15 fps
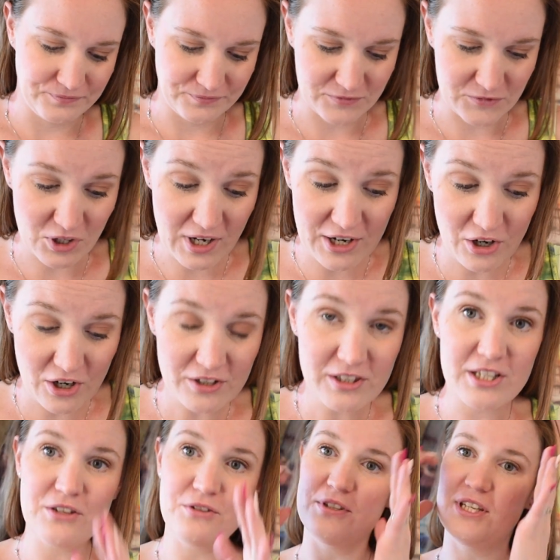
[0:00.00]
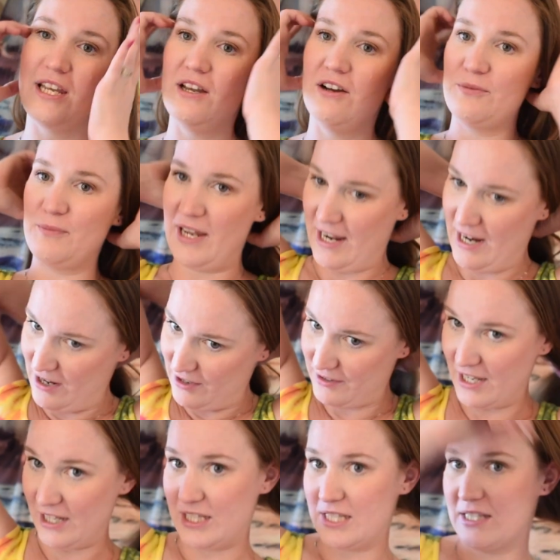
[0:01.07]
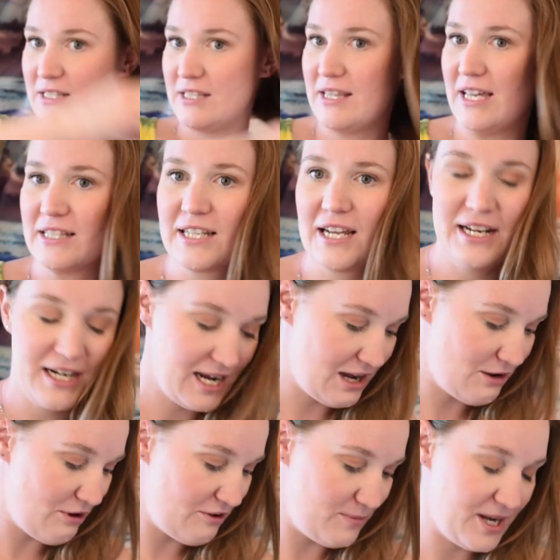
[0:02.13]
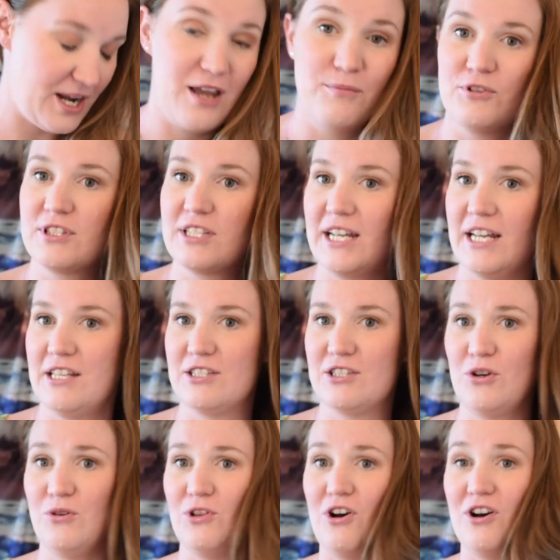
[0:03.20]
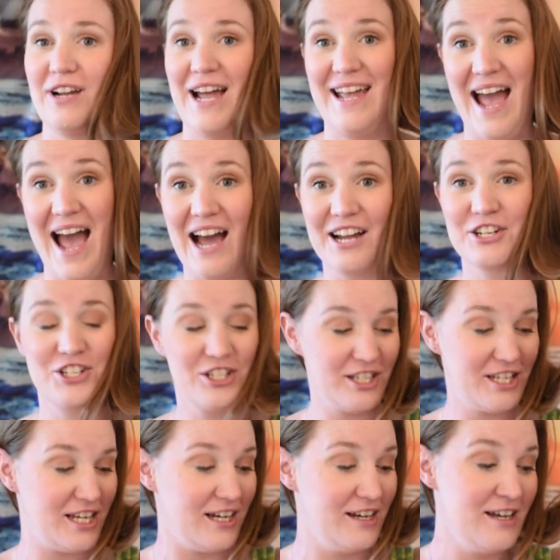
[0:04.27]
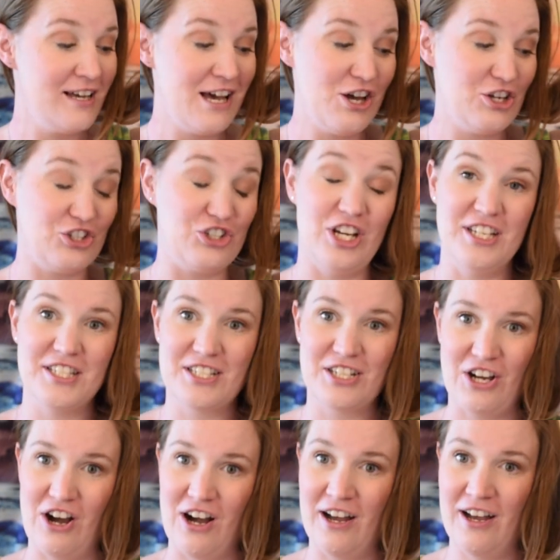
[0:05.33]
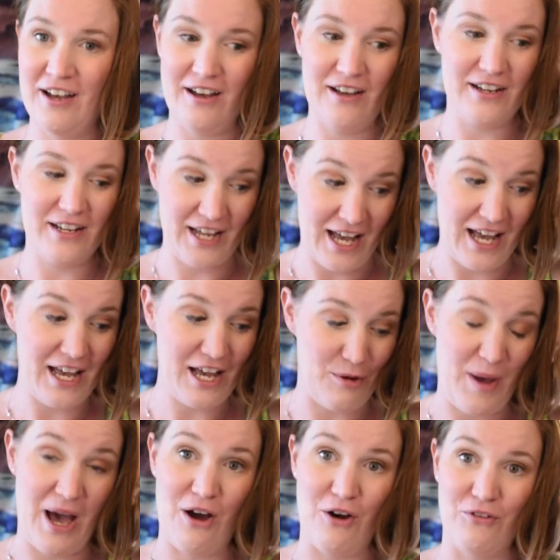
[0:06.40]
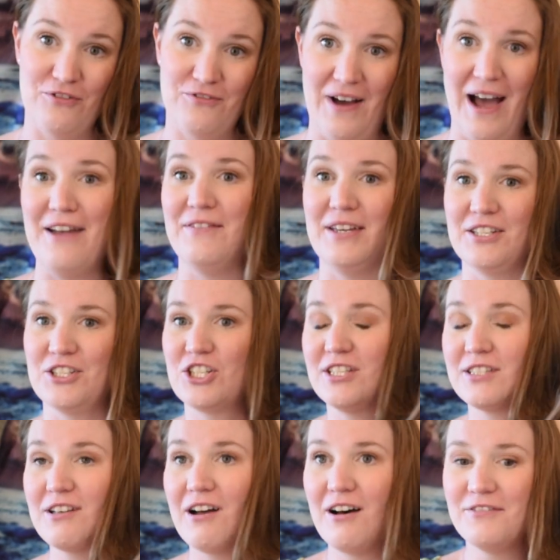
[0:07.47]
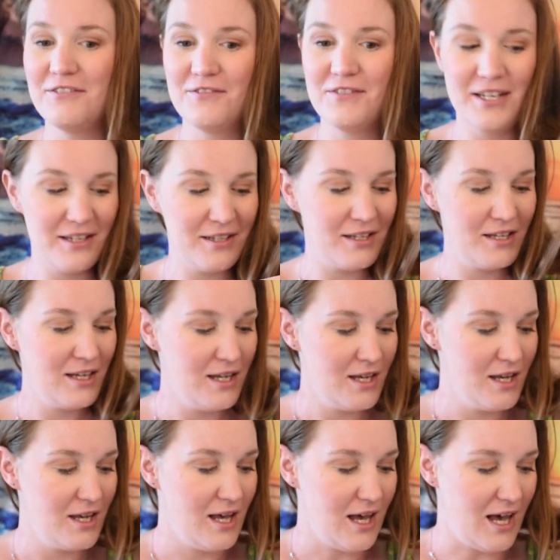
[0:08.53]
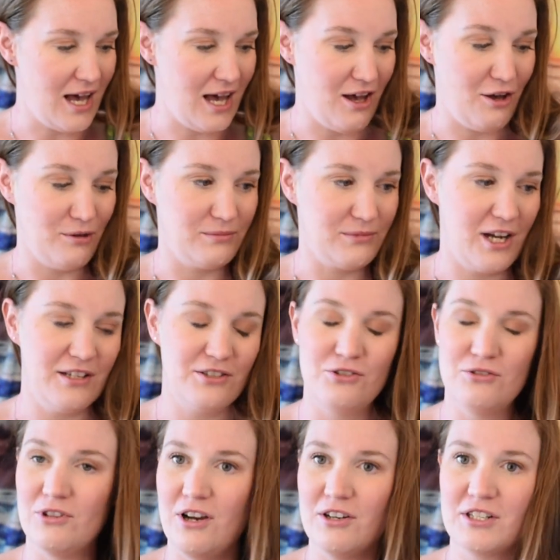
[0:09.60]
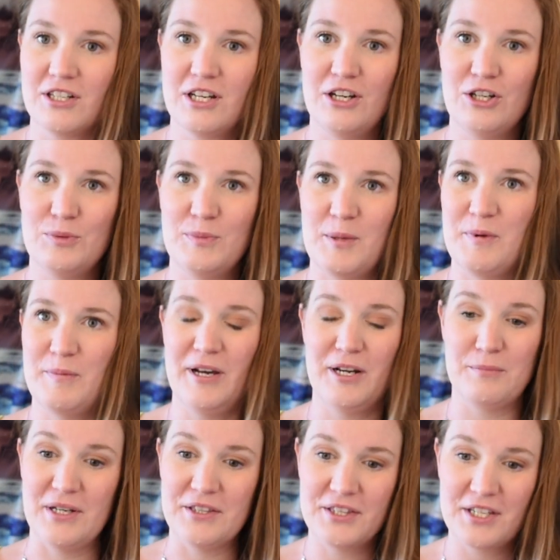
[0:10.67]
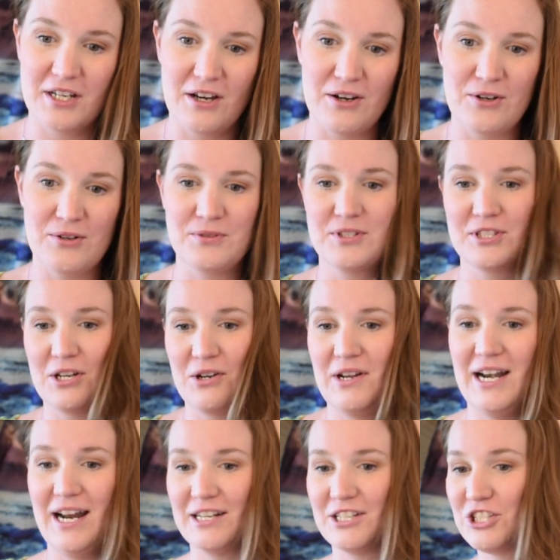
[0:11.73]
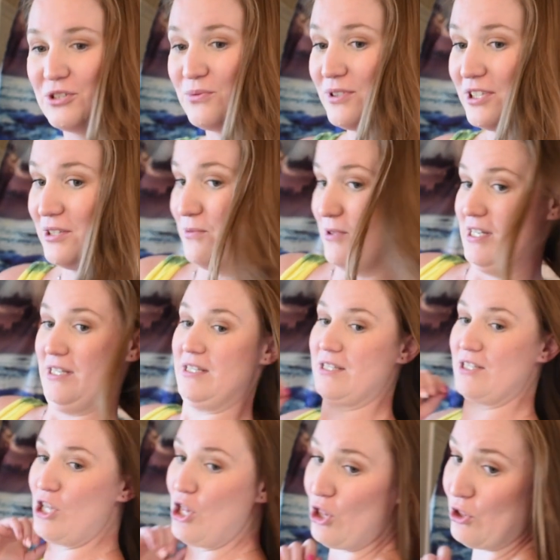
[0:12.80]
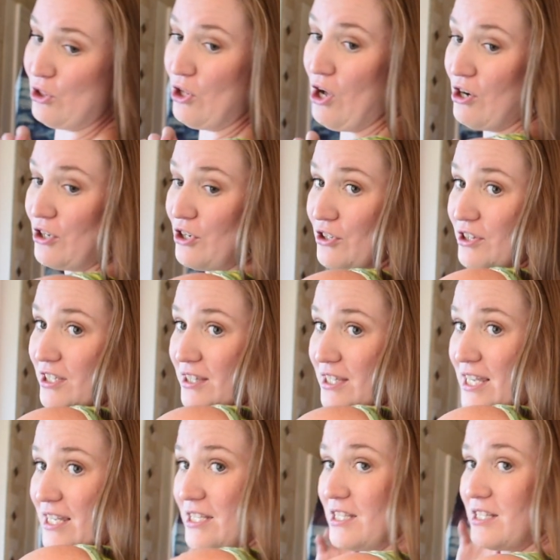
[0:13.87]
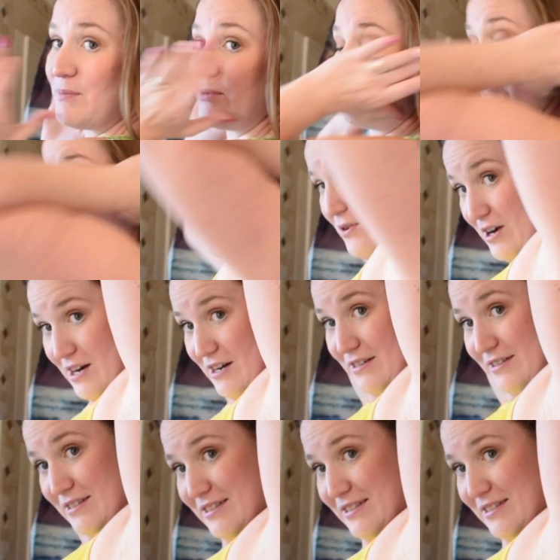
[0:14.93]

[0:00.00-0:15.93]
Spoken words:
so I hardly use heat on my hair, and that's kind of how I've been able to get it so long. I actually just cut about 5 inches off of it not too long ago, maybe about a month ago. So it actually really was longer than this before.